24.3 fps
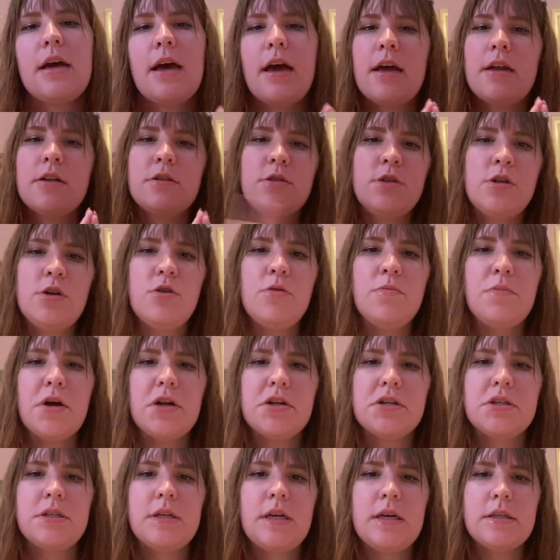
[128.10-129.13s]
add too
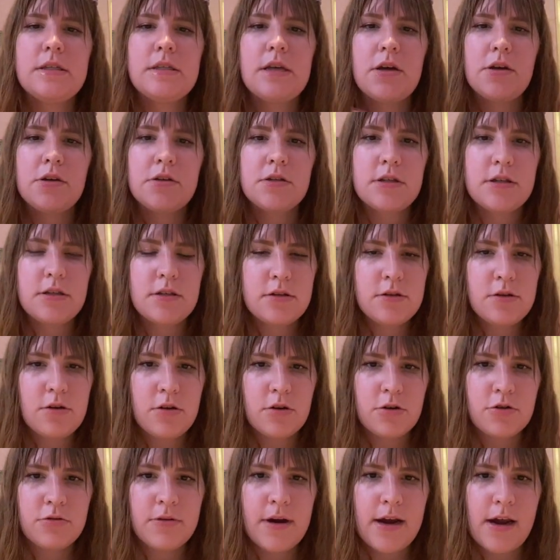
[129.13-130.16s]
much seashells to the
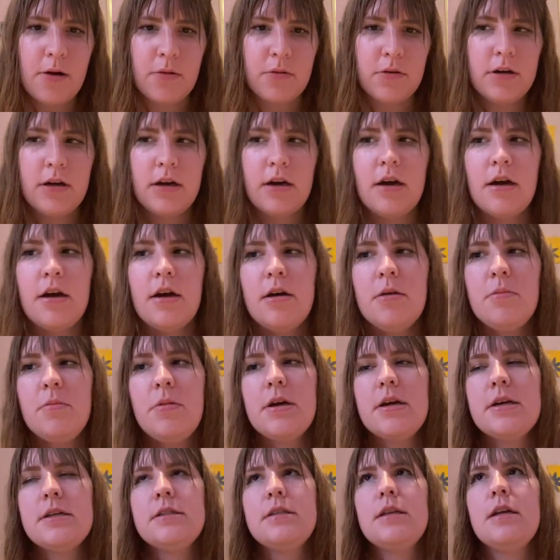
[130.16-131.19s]
crown,
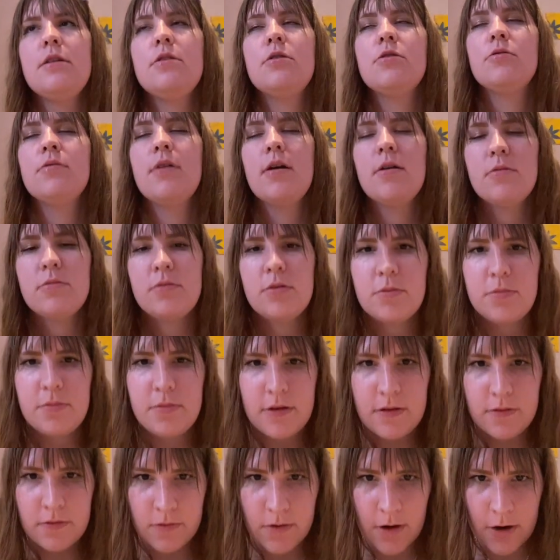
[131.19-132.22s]
because then the crown will
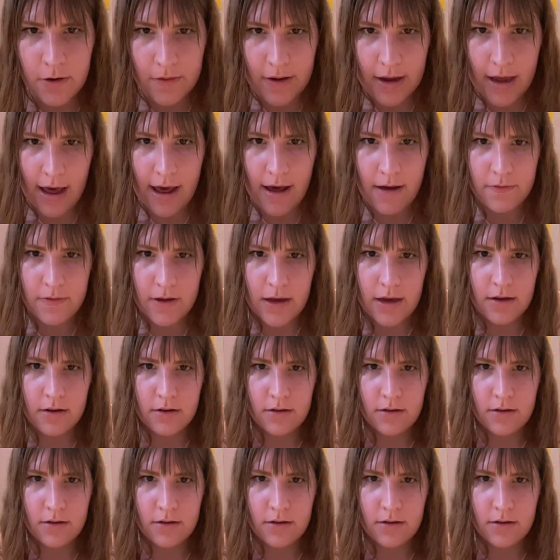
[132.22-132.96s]
be very heavy.